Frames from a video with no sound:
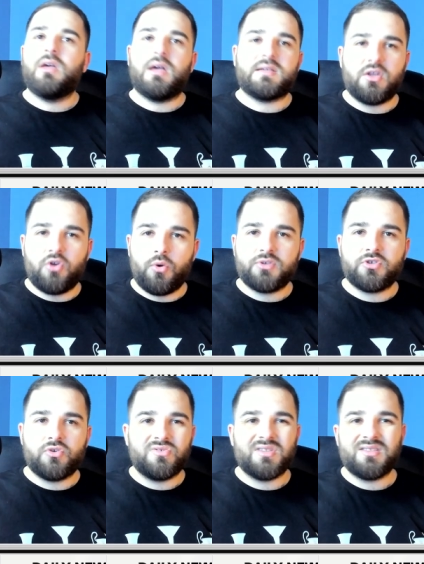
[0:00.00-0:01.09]
I said no
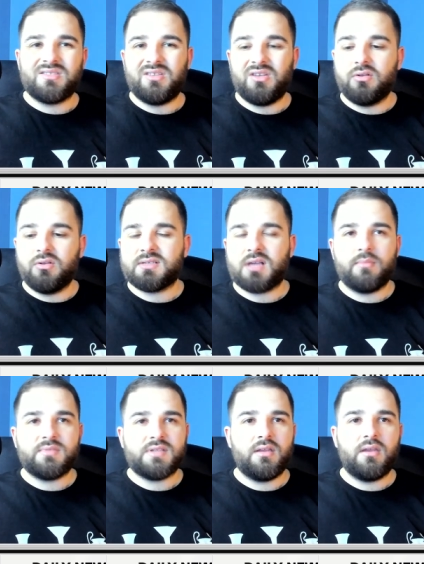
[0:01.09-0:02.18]
excuses. Yildiz
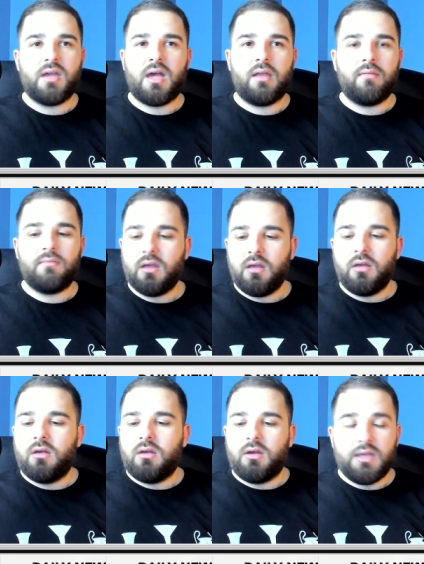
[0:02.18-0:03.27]
comes in and
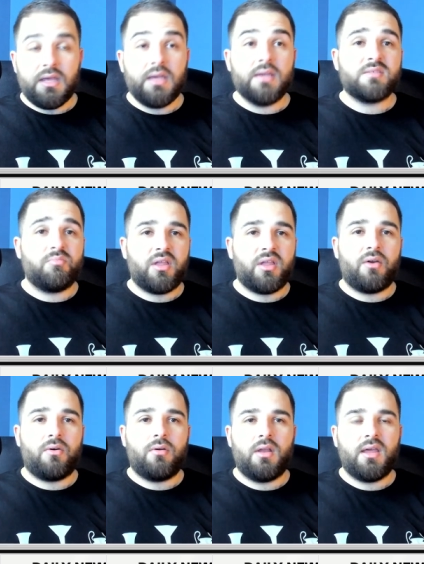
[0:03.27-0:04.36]
he is a player.
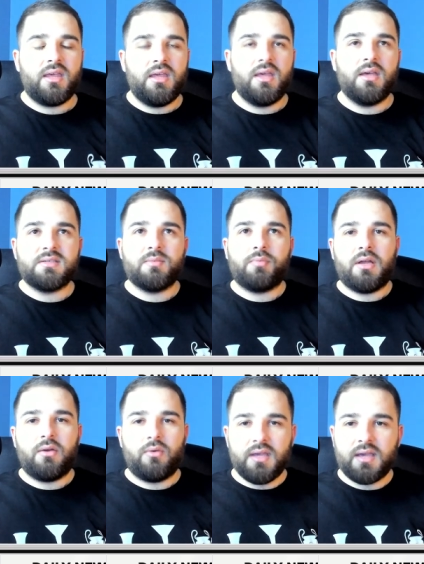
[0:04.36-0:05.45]
Like, he is a
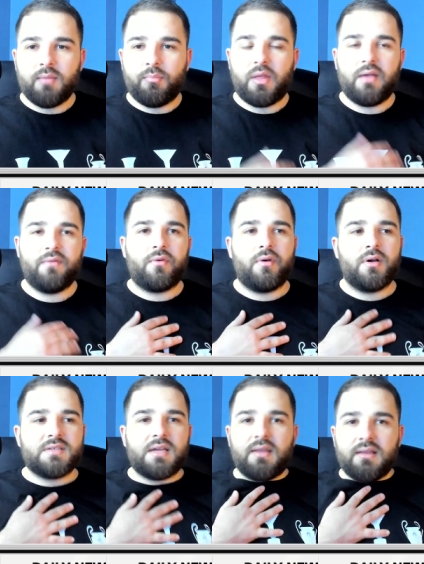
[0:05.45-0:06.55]
player. He can play for us.
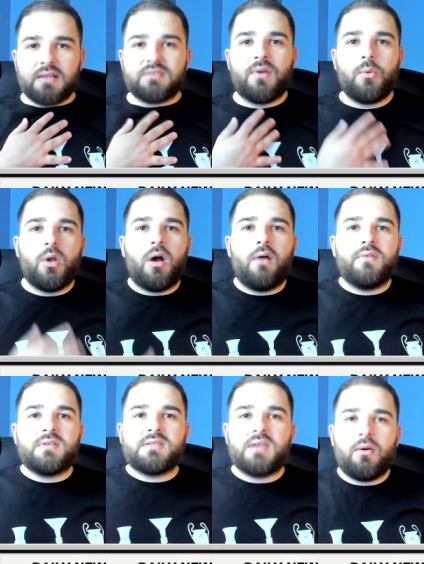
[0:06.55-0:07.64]
I think that's very
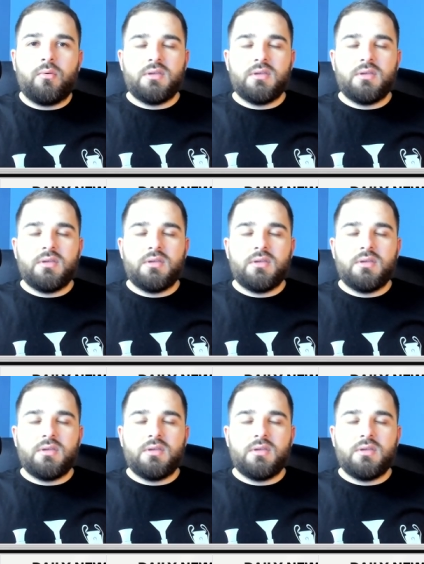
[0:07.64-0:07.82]
obvious now.